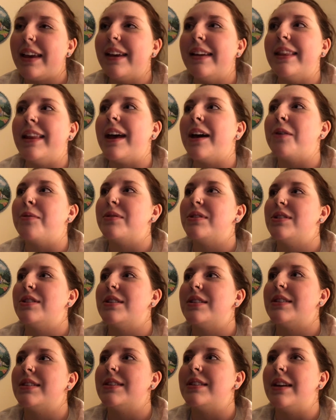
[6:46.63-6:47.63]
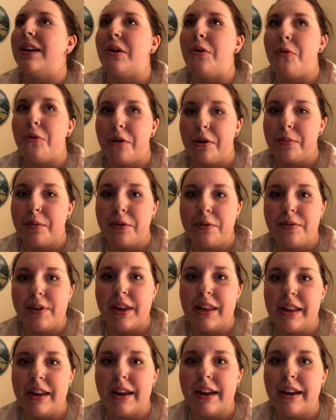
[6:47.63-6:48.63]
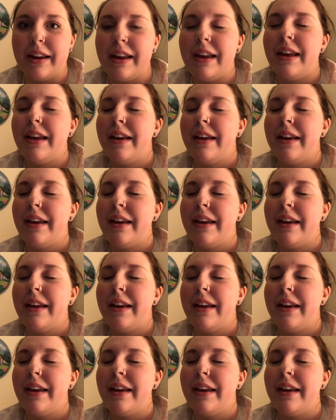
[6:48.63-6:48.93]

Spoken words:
And that was just a horrible feeling.